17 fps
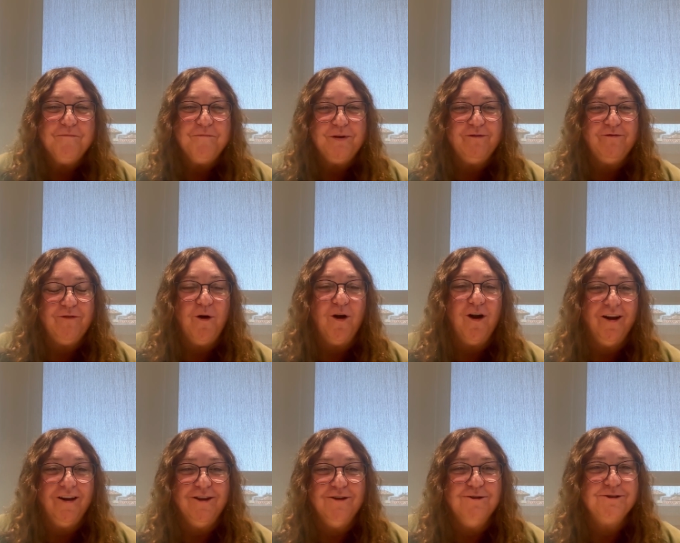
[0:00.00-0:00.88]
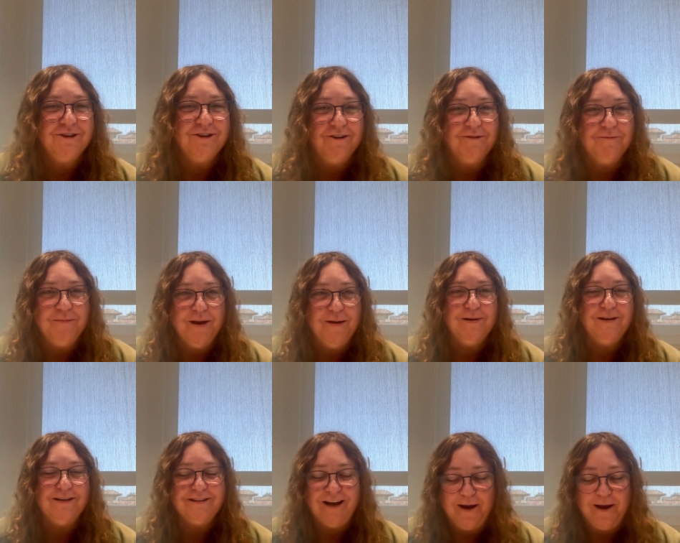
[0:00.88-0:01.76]
Before a user
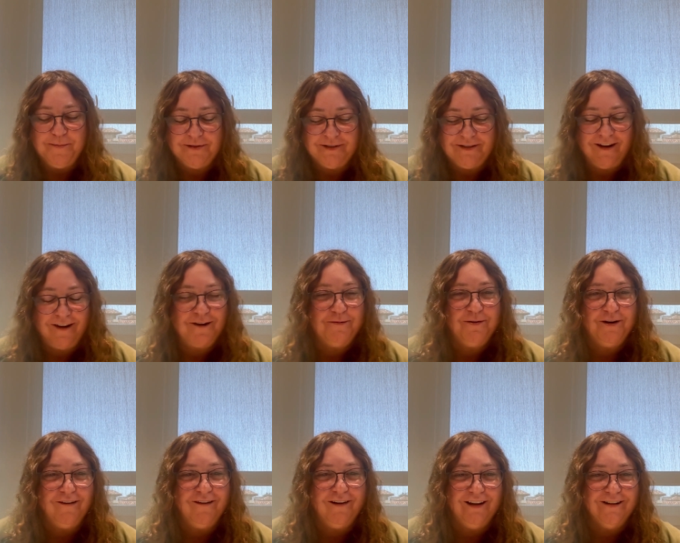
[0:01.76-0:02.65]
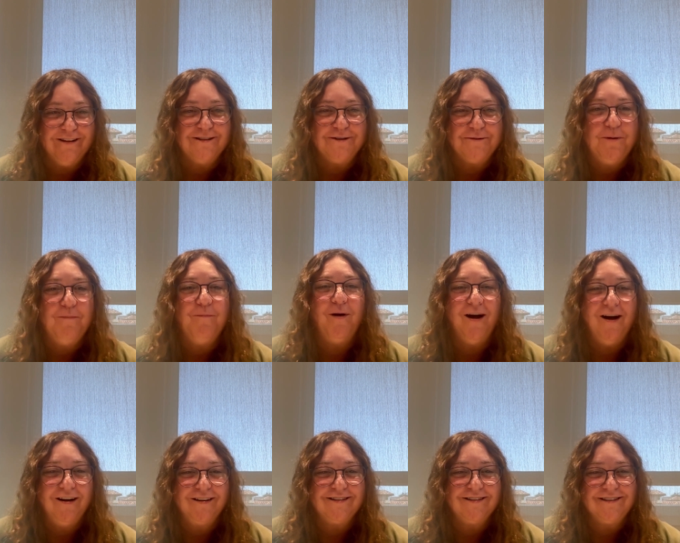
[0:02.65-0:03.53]
maybe types a query into a
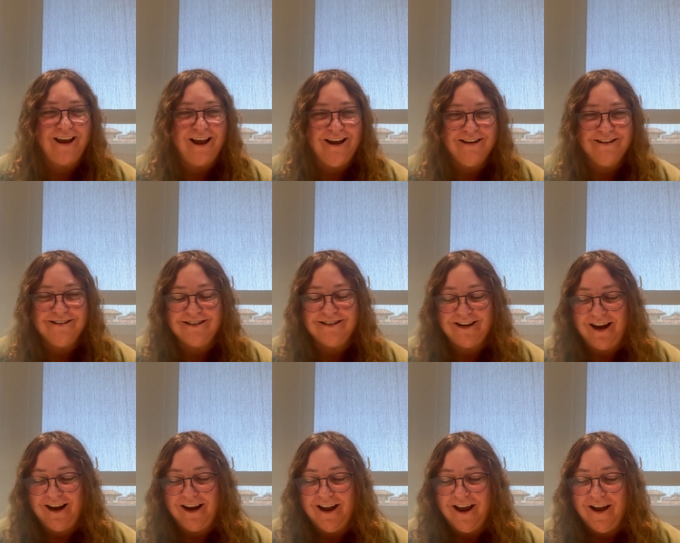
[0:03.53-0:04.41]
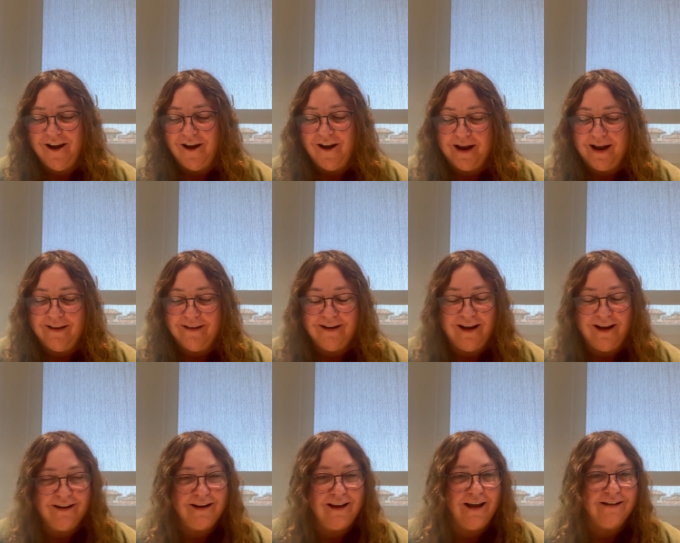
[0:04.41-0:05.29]
box and
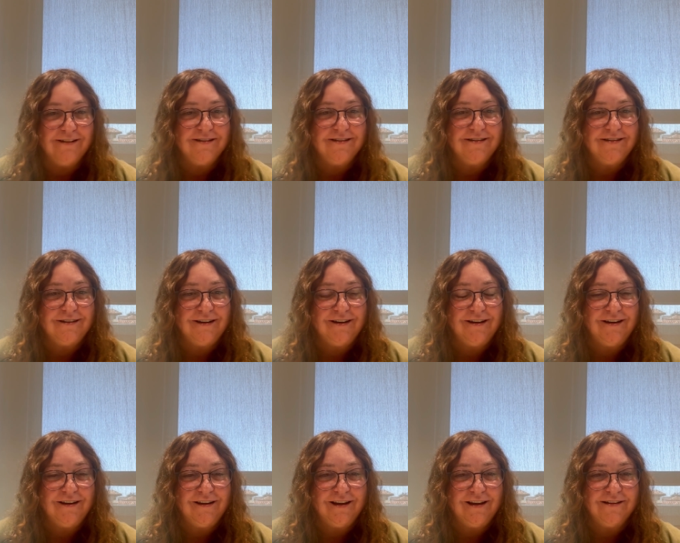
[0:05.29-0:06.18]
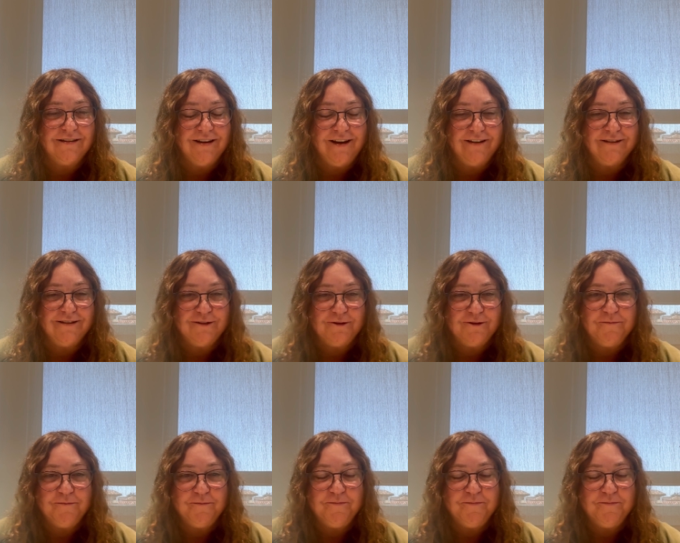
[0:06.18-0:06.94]
gets an answer.